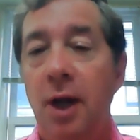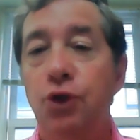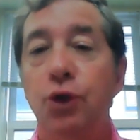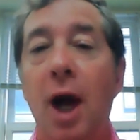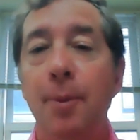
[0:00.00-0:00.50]

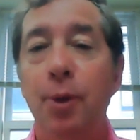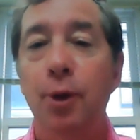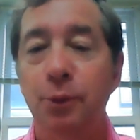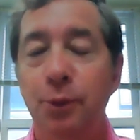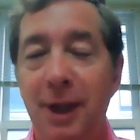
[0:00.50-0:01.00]

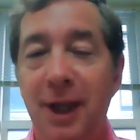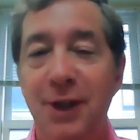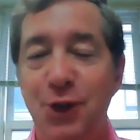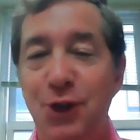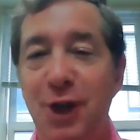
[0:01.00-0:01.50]
tribal
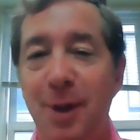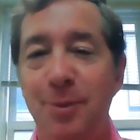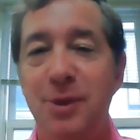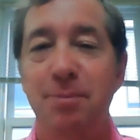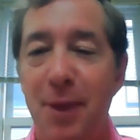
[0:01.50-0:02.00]

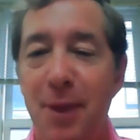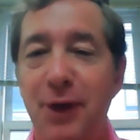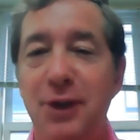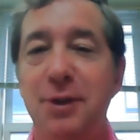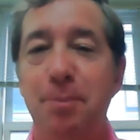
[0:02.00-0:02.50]
relationships,
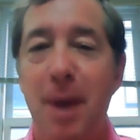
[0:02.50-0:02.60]
Methodist,